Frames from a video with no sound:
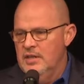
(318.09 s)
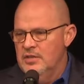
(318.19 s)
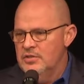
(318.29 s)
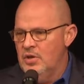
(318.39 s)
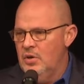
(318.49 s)

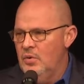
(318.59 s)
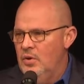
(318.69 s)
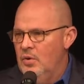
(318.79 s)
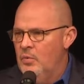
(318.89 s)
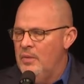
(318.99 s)
So
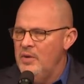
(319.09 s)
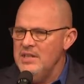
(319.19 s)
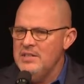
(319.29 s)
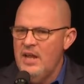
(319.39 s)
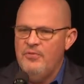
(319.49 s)
when we
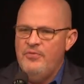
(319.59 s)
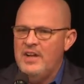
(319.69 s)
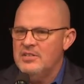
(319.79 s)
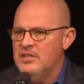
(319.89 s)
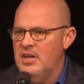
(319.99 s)
say
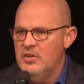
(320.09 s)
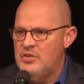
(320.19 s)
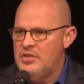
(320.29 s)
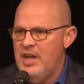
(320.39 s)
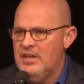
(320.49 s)
fix Tier
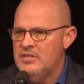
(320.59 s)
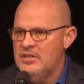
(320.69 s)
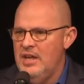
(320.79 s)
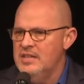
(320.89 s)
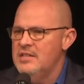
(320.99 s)
6,
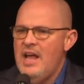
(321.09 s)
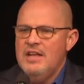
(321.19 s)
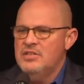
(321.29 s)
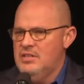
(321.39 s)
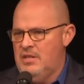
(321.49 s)
it's
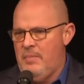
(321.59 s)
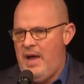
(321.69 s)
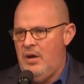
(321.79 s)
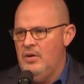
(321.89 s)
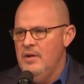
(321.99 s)
not just
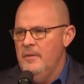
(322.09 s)
about